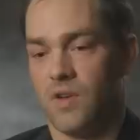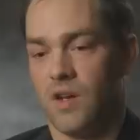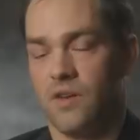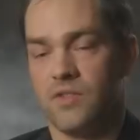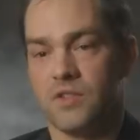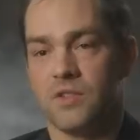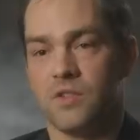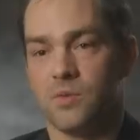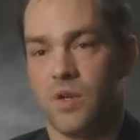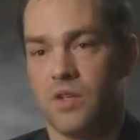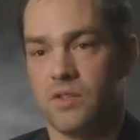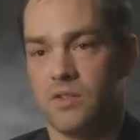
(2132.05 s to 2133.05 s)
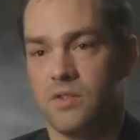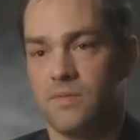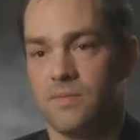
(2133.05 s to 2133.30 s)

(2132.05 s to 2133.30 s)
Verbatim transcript: of a situation.